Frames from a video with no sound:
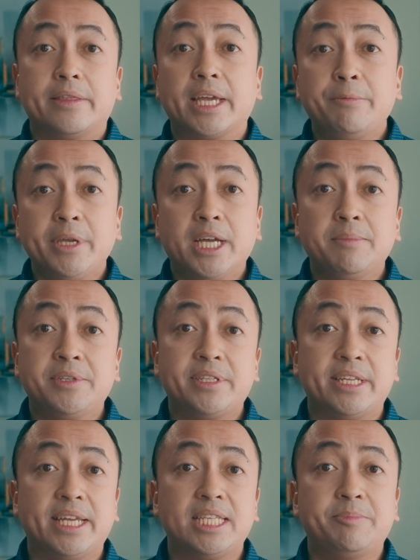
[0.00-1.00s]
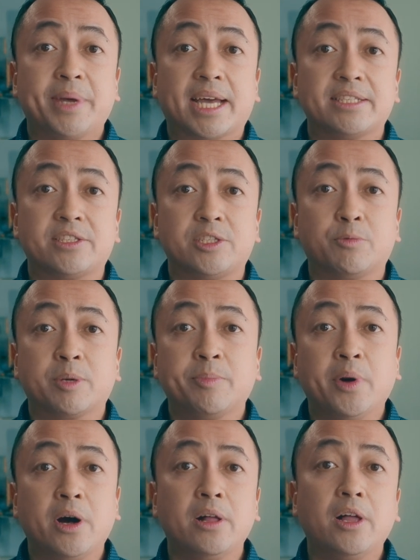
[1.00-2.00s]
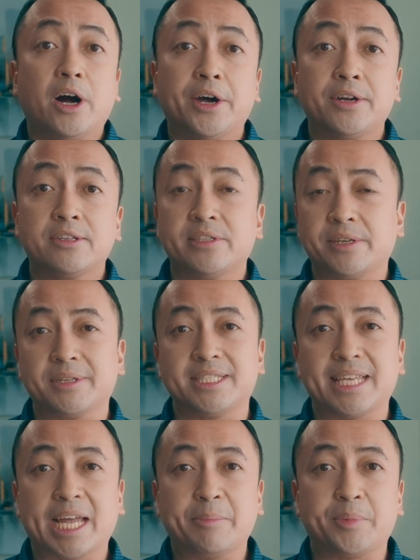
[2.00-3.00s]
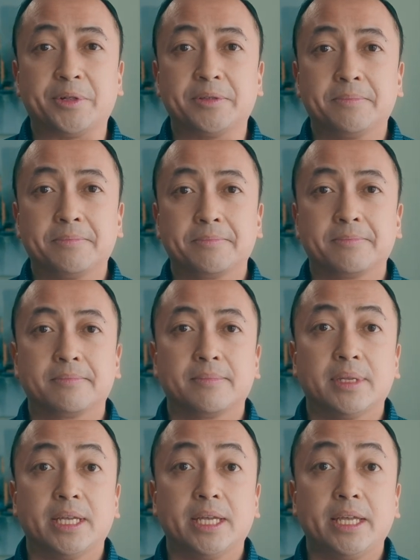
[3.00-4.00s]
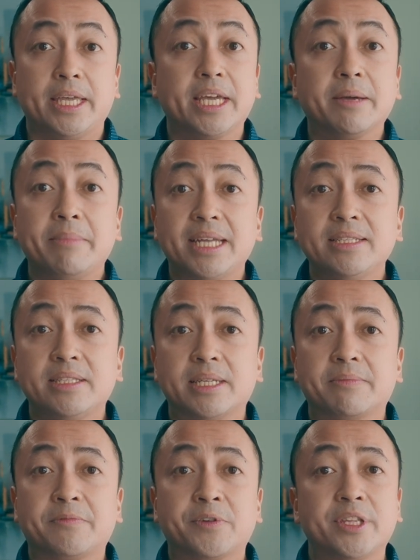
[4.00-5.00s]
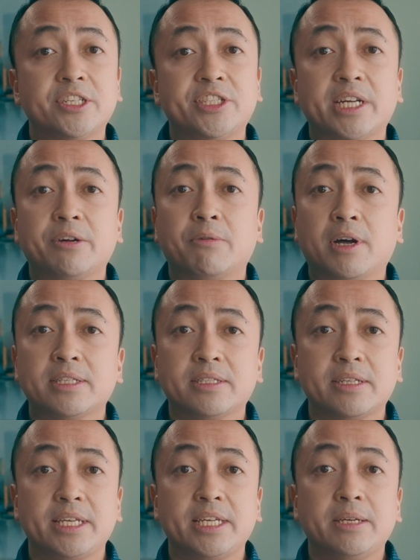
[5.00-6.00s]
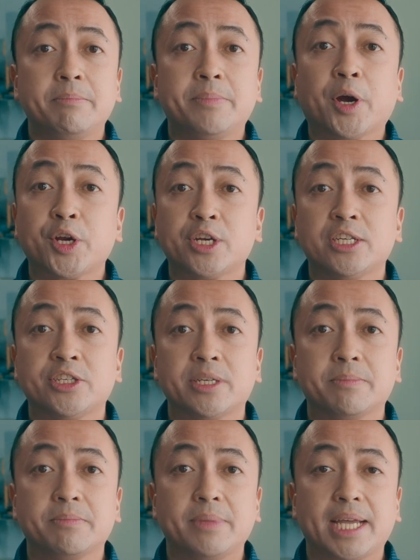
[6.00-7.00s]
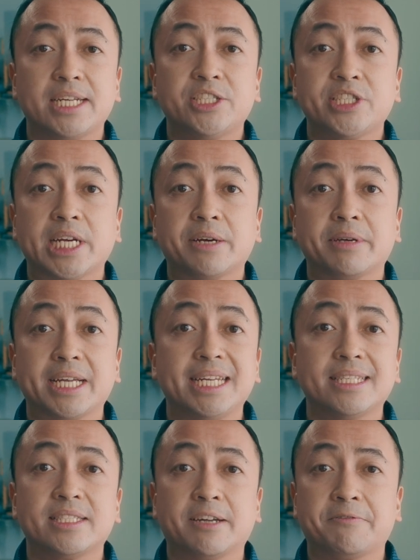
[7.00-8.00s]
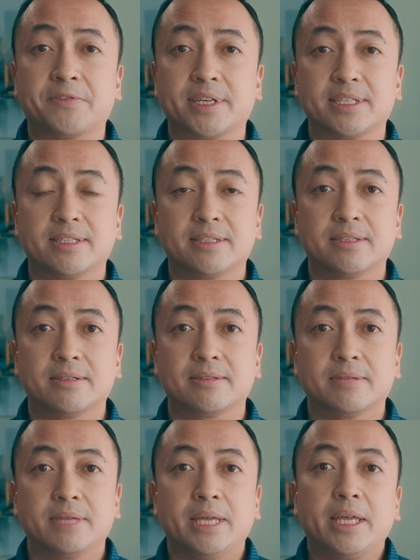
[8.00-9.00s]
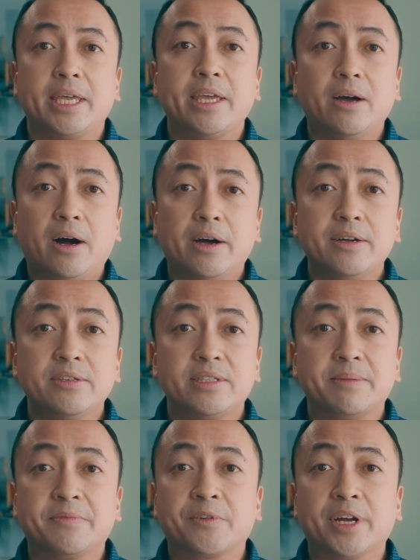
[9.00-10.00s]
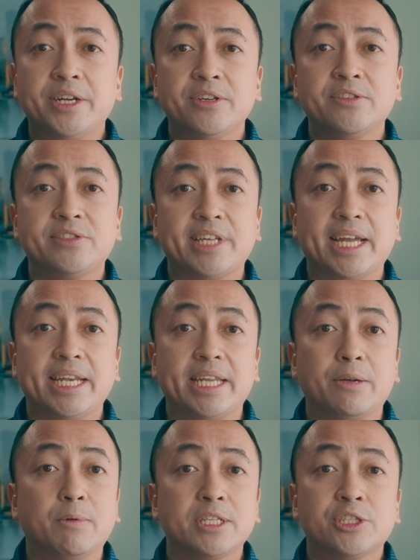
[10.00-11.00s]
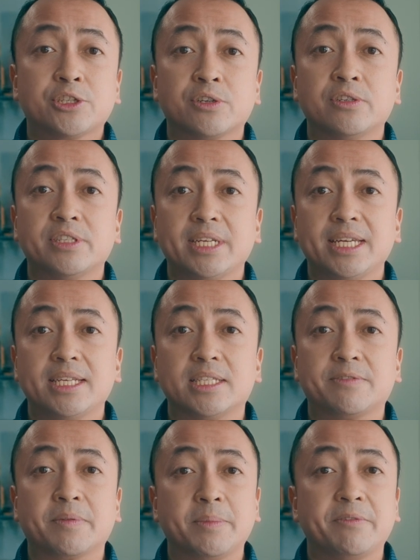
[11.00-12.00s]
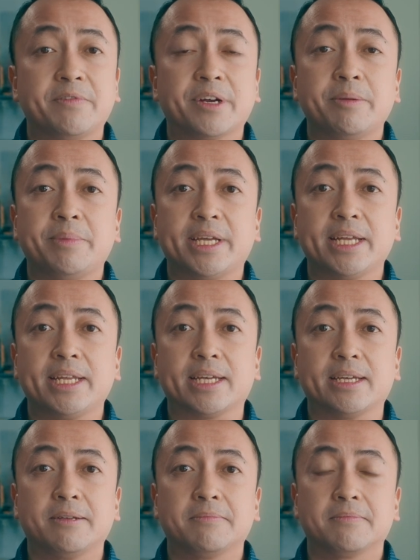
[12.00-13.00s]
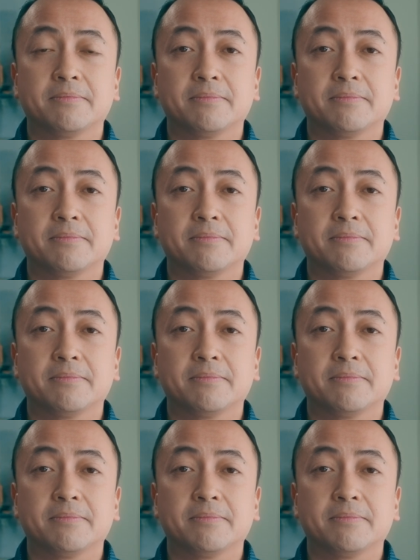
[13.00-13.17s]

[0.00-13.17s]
Then we come to today's passage where Paul honors their example. He commends them for their generosity, partnership, and sharing in his sufferings. He honors them for understanding what church is from the very beginning.